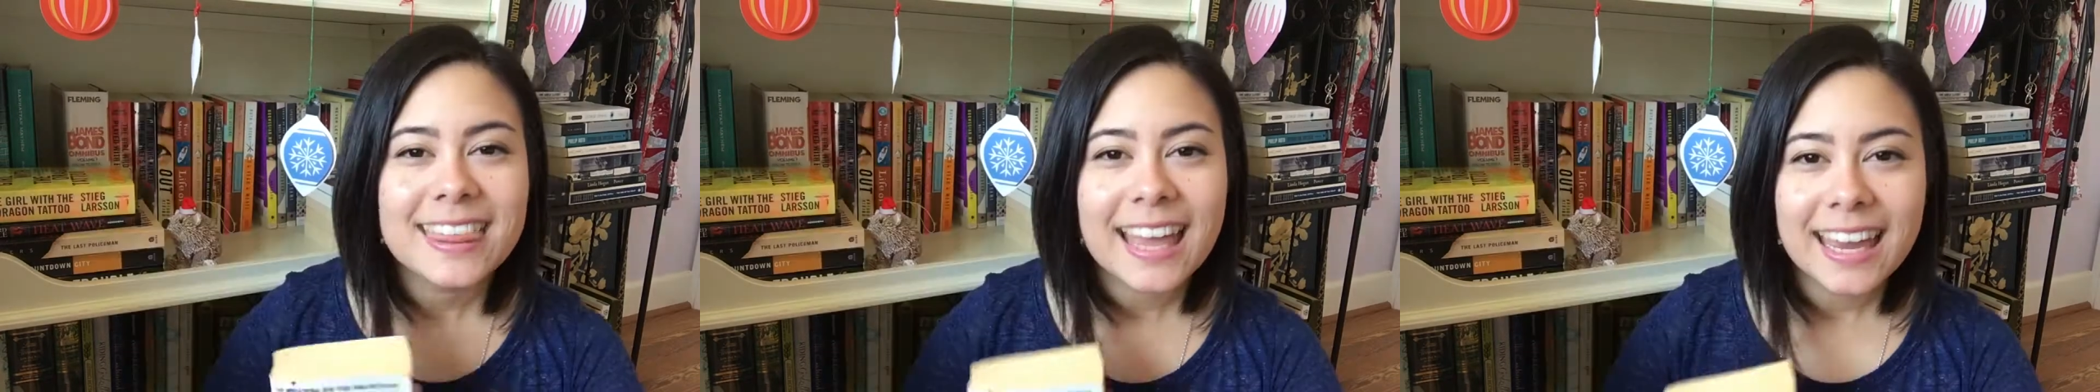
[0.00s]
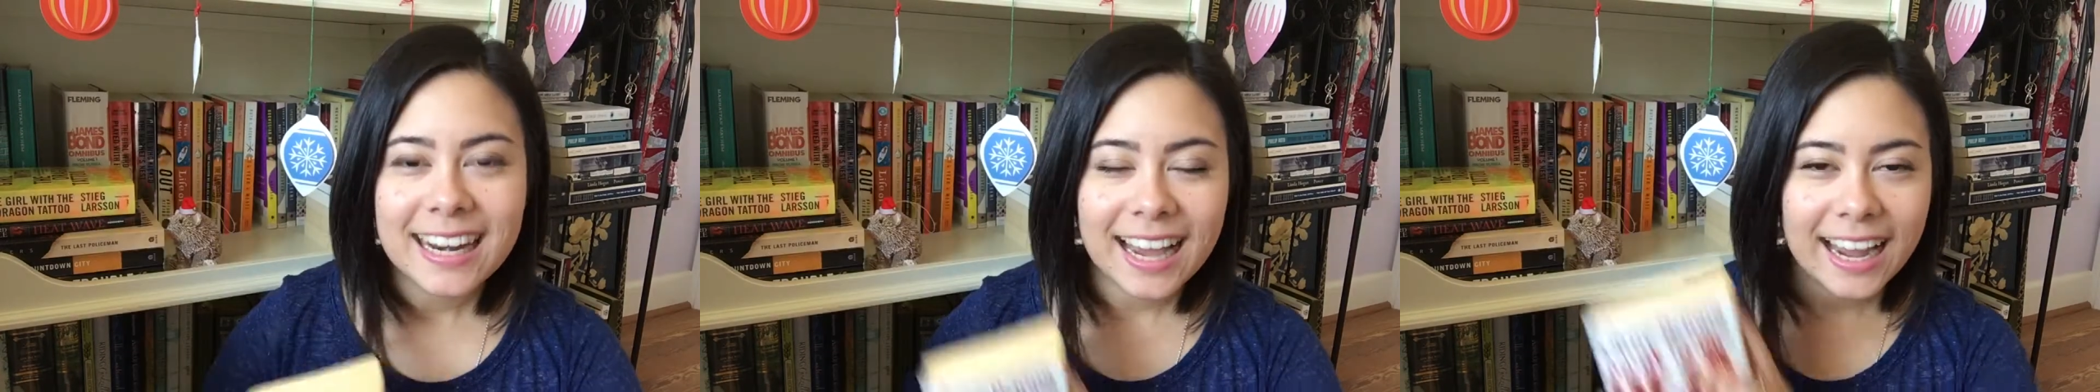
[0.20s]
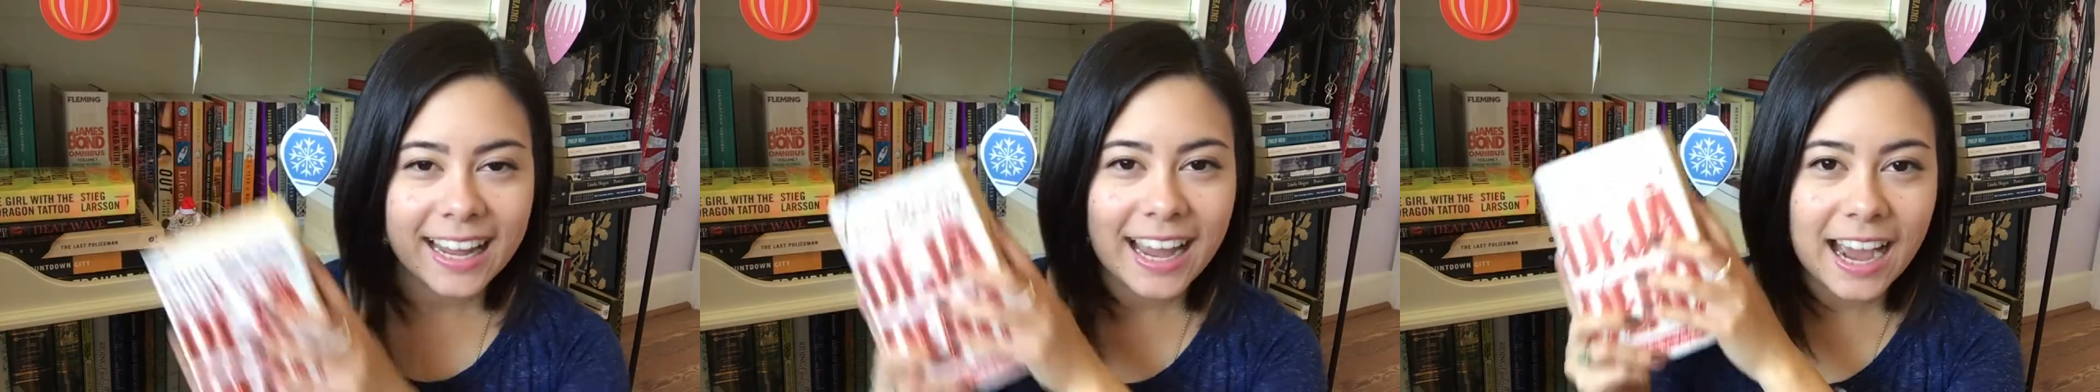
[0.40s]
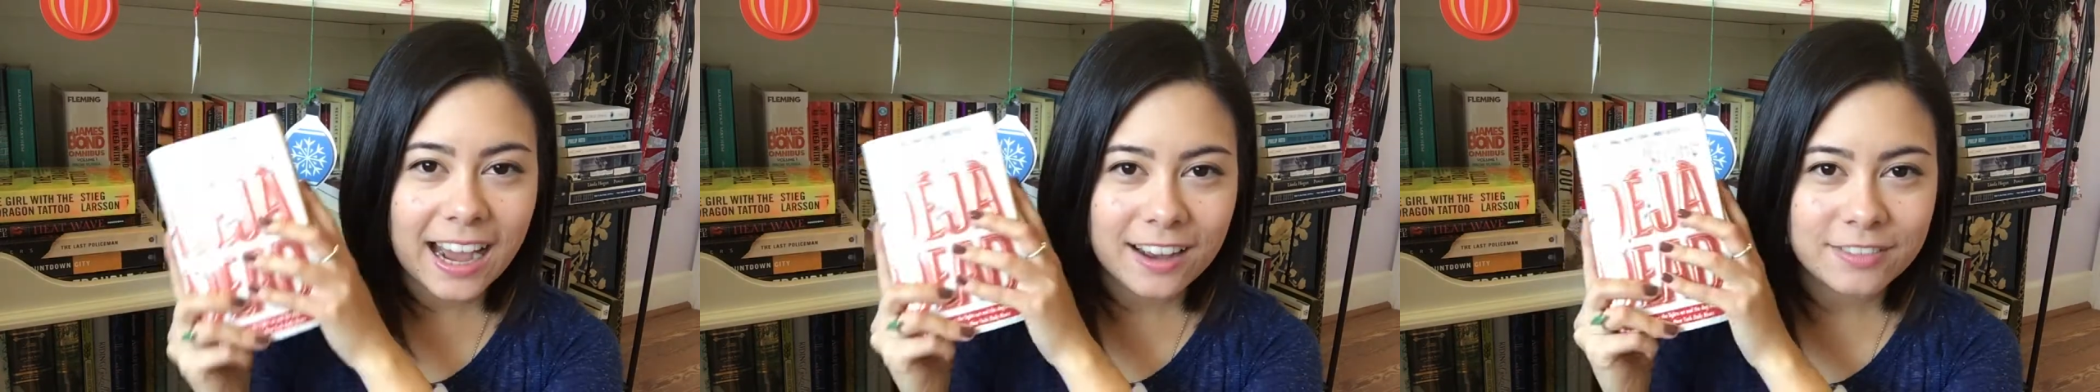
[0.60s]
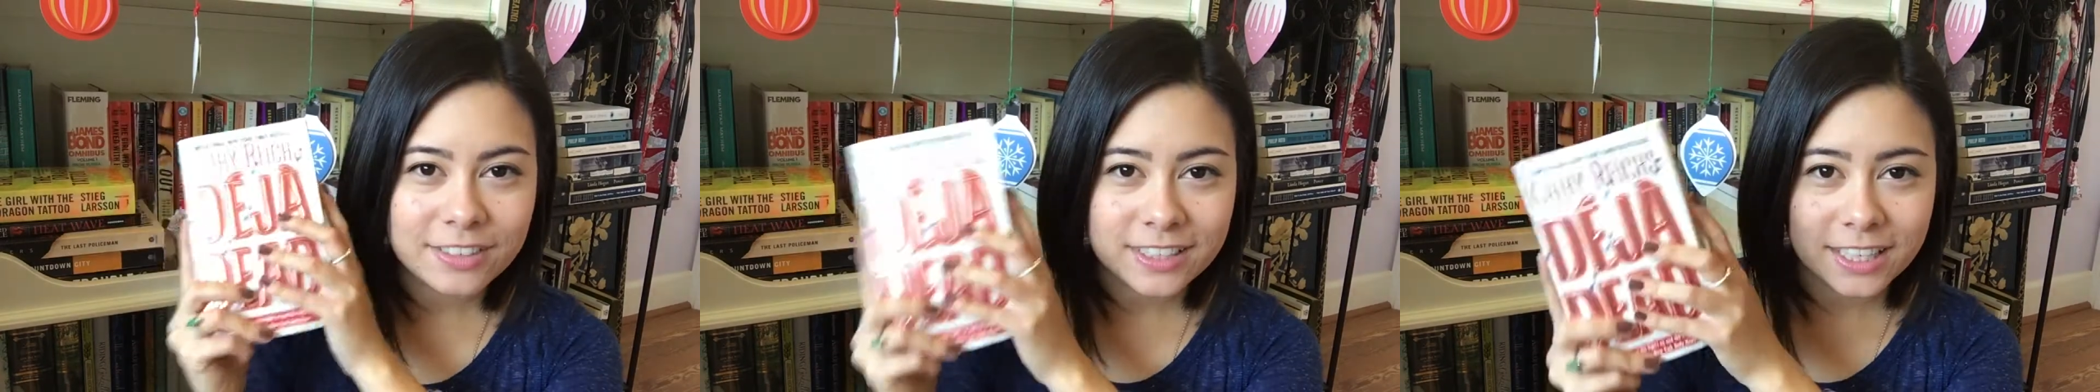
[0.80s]
Then I
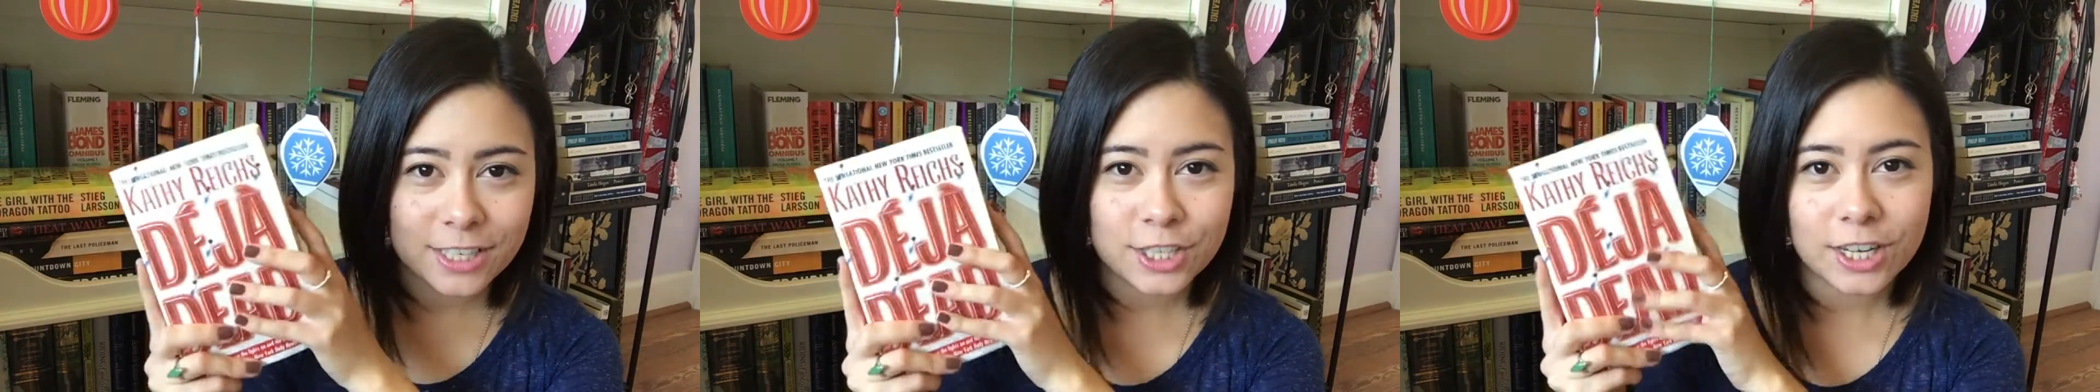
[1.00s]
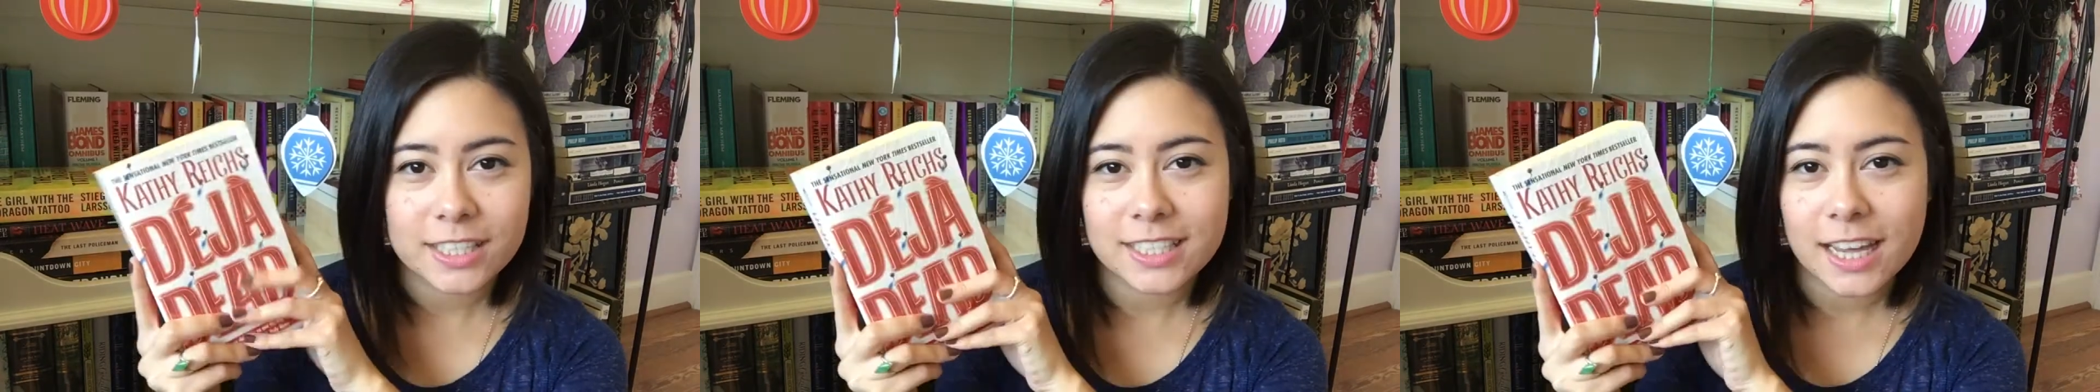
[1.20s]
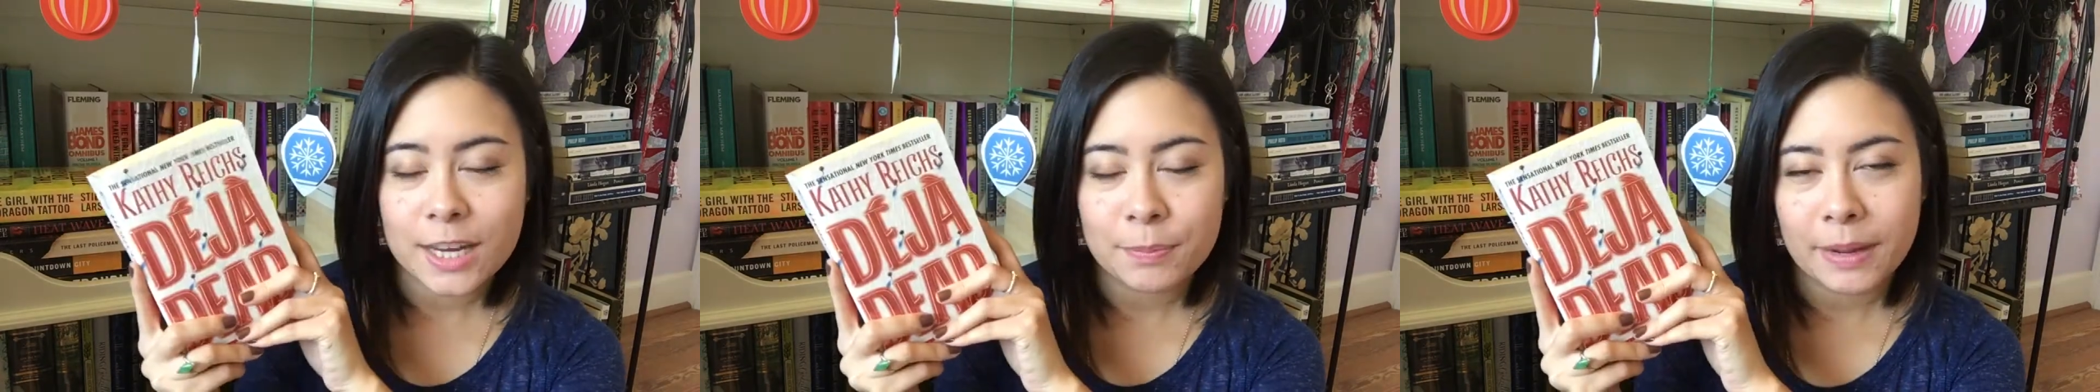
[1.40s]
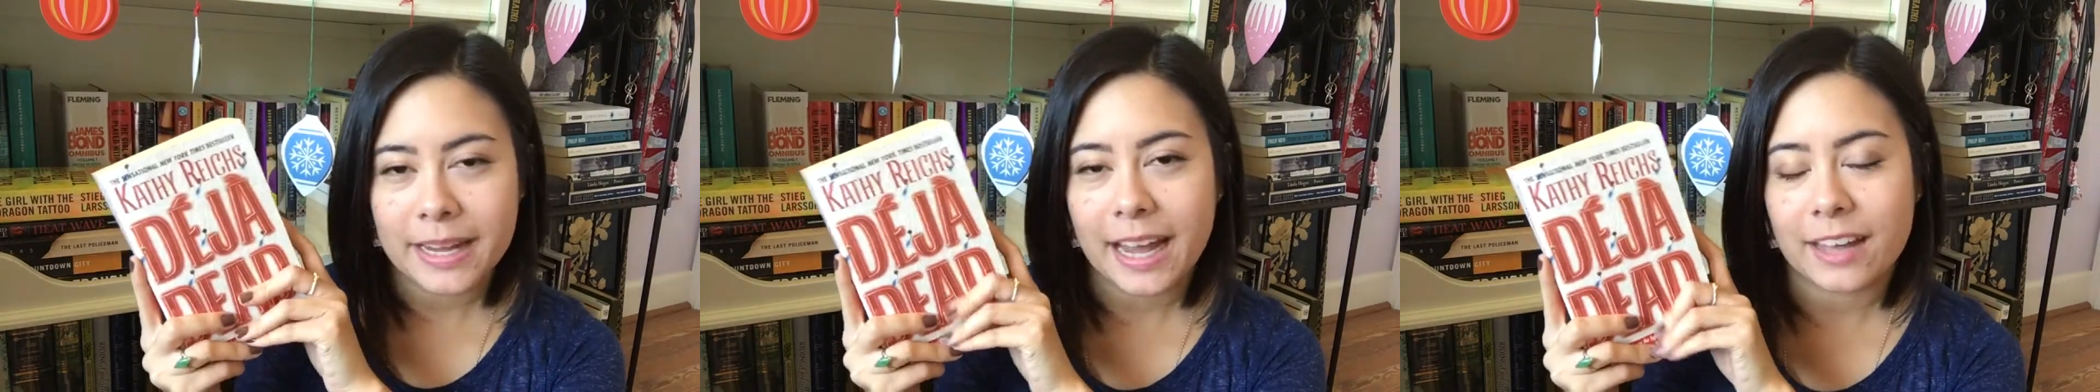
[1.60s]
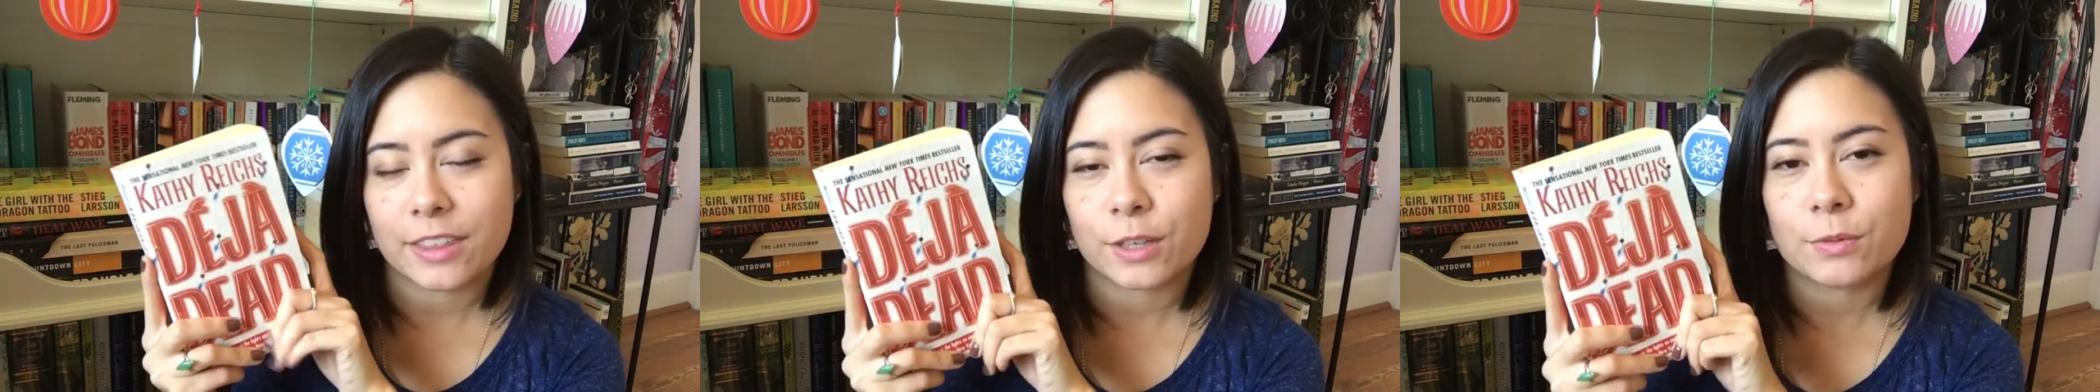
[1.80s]
have Deja Dead by
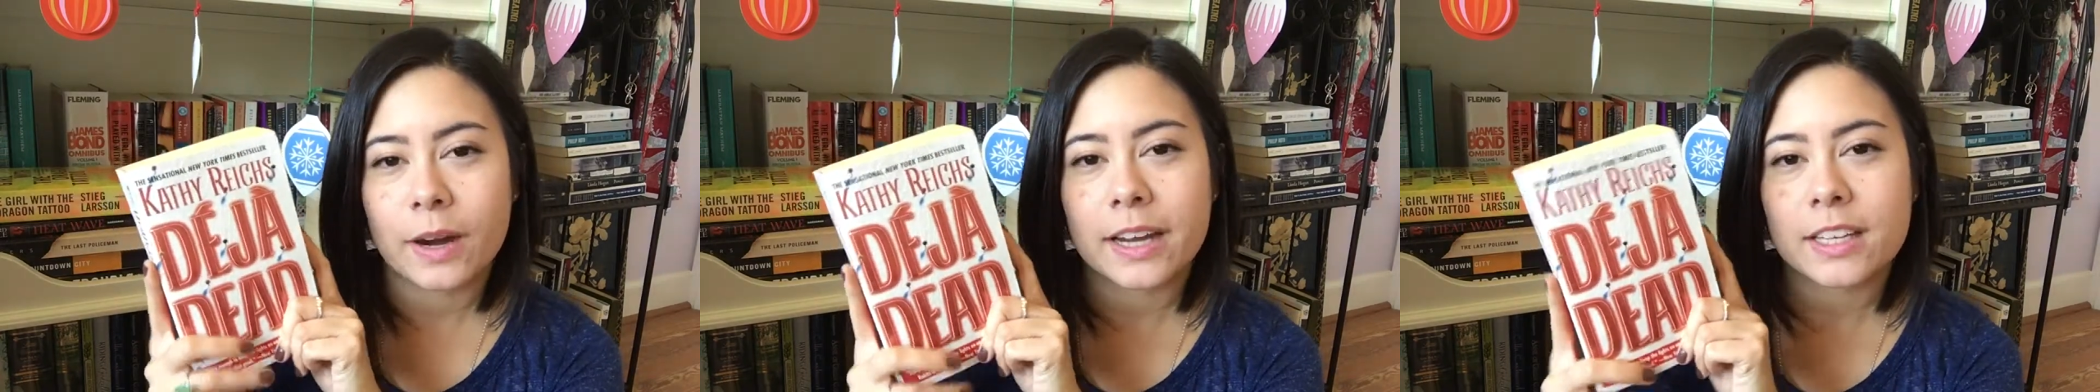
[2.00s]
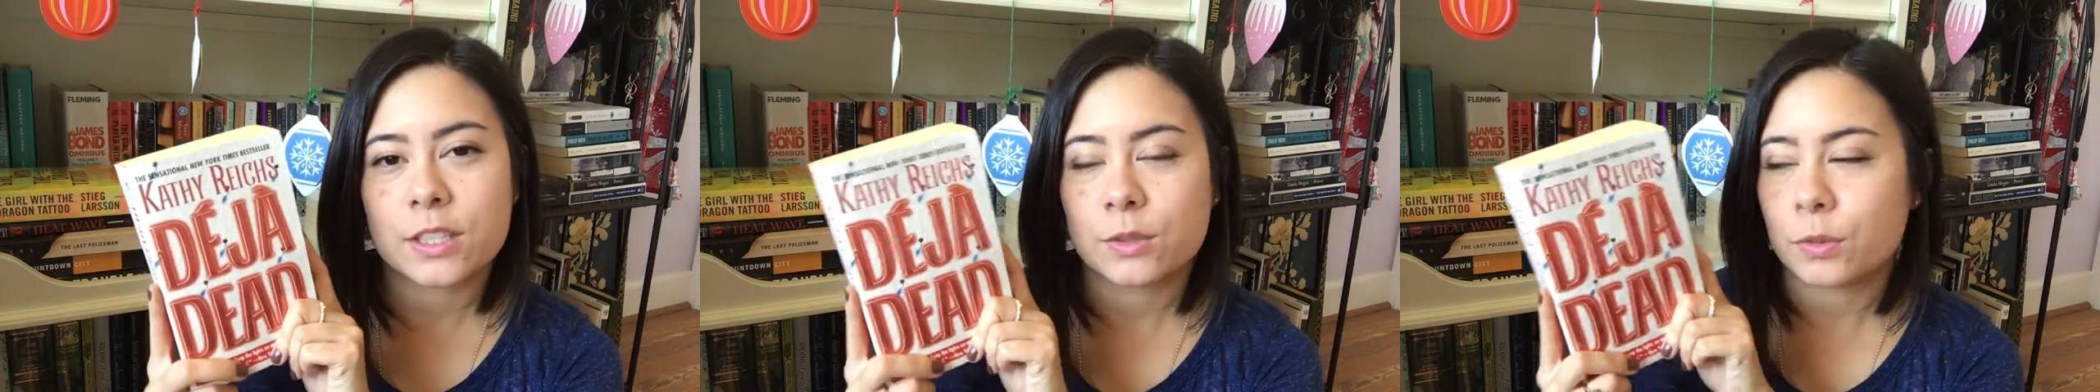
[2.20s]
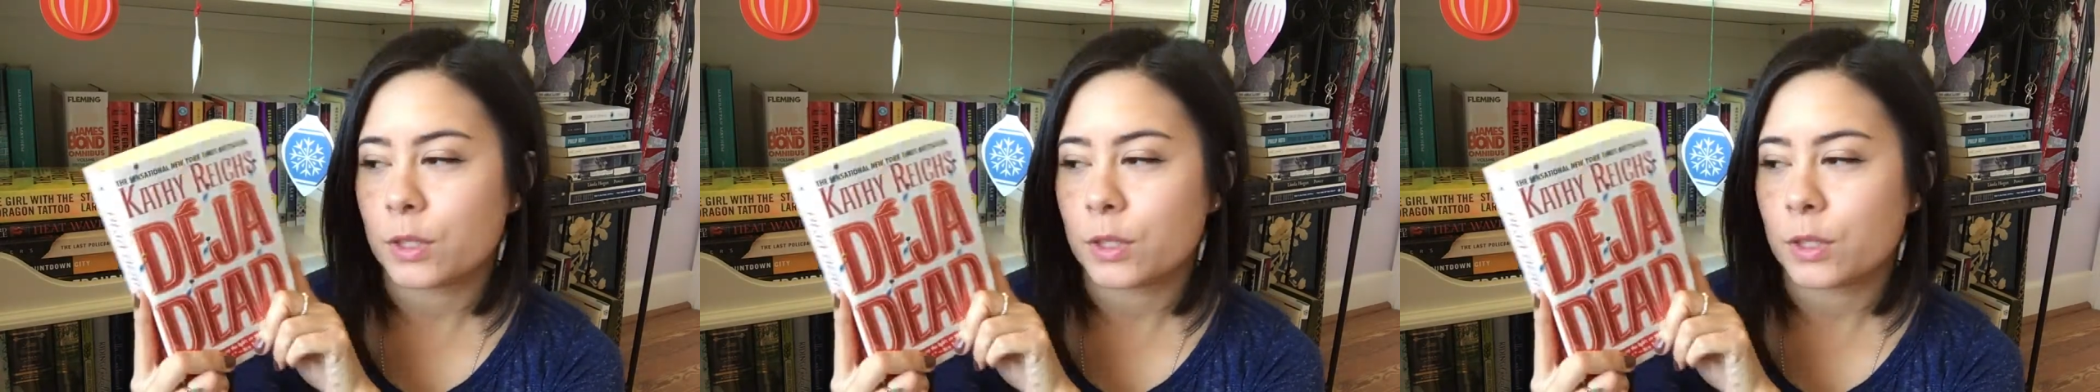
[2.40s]
Kathy Reichs,